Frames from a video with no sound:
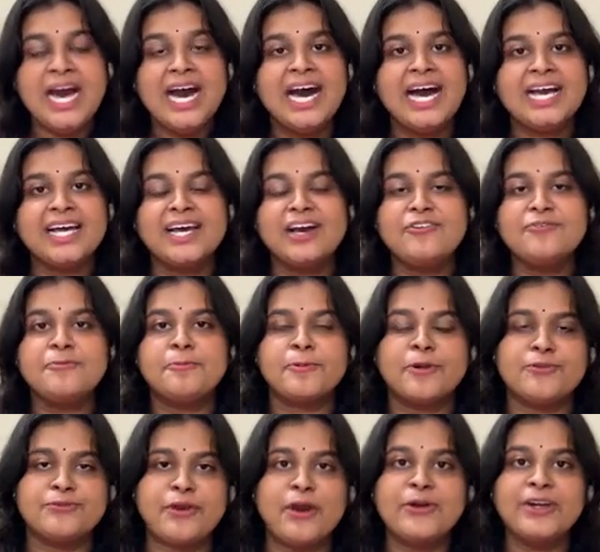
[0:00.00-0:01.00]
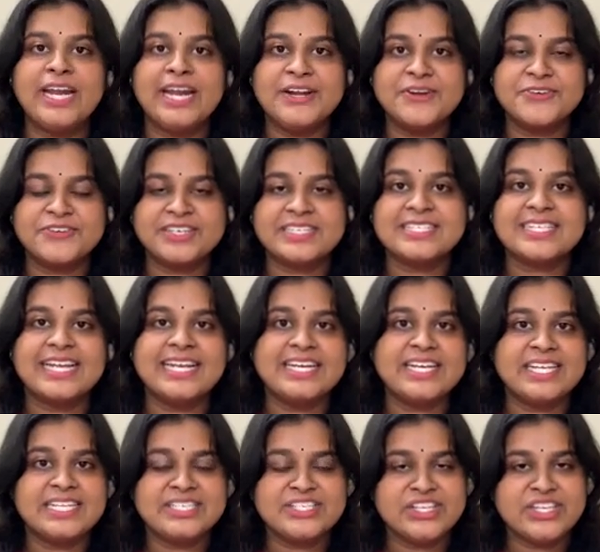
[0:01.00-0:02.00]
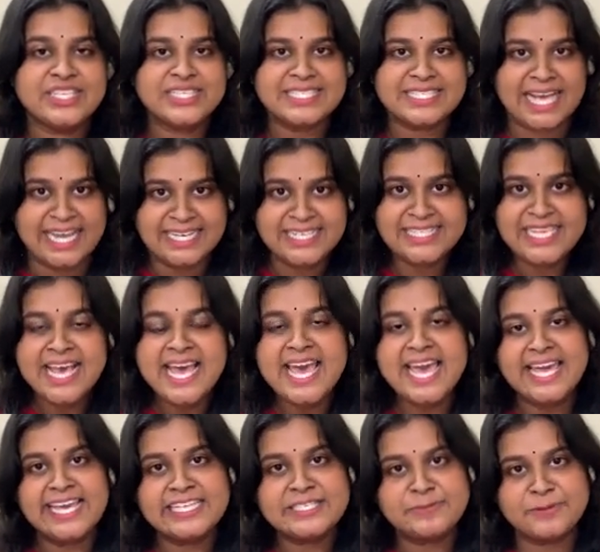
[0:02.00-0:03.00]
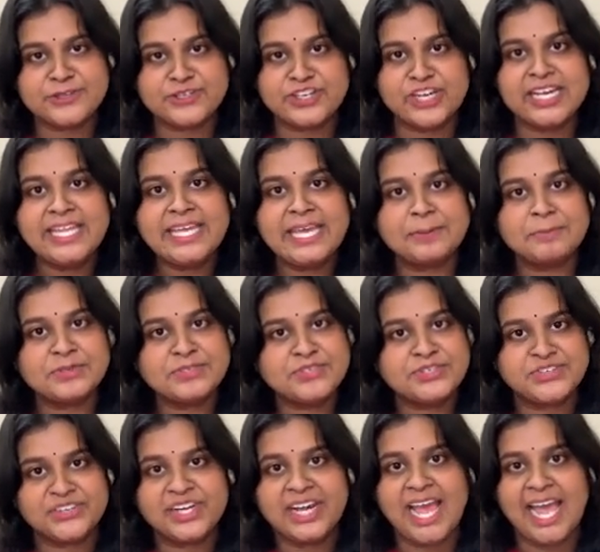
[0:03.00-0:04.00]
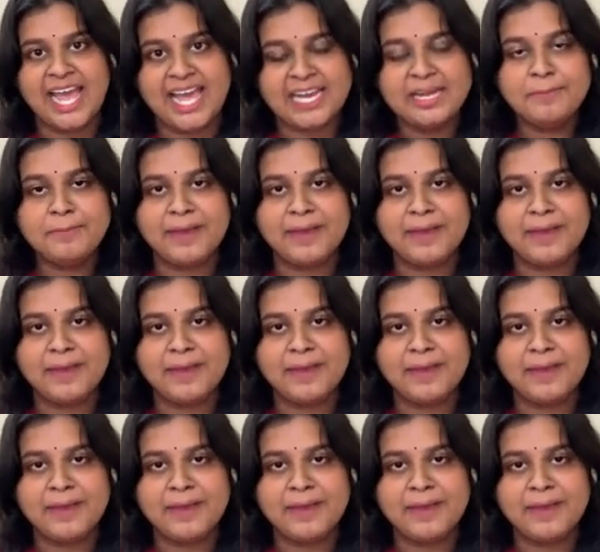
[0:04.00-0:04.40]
I have profound interest in teaching science, especially chemistry and